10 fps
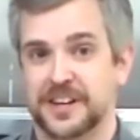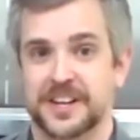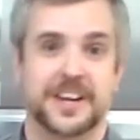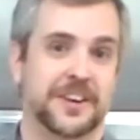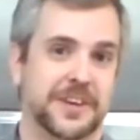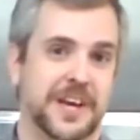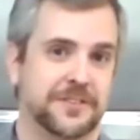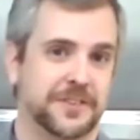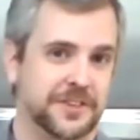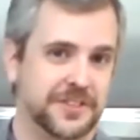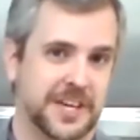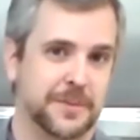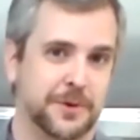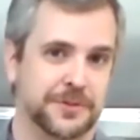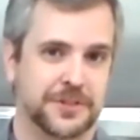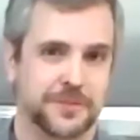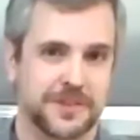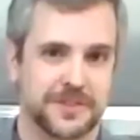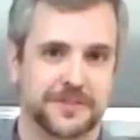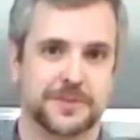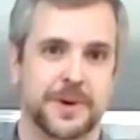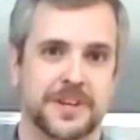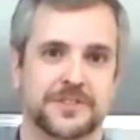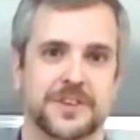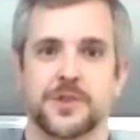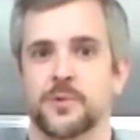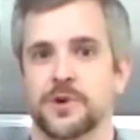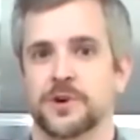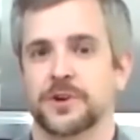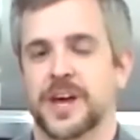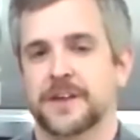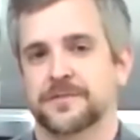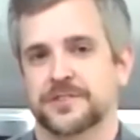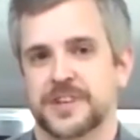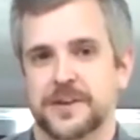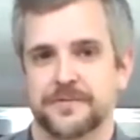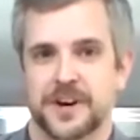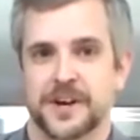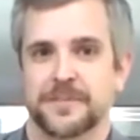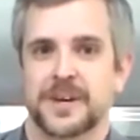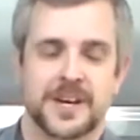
it is actually the second most expensive spice in the world after saffron.